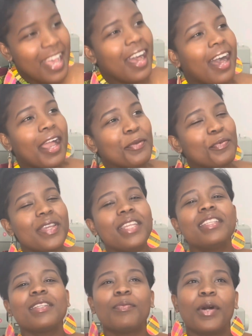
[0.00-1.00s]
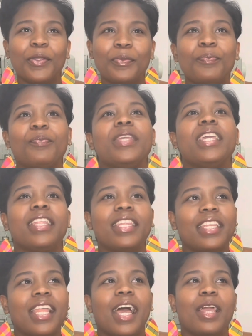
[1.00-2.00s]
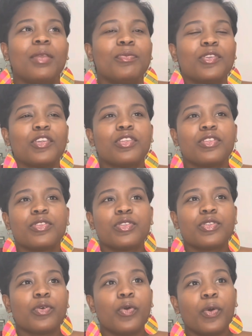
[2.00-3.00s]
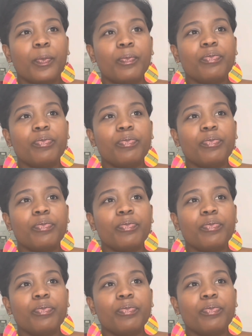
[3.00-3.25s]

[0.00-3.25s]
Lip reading: I made it about me, and then I am just so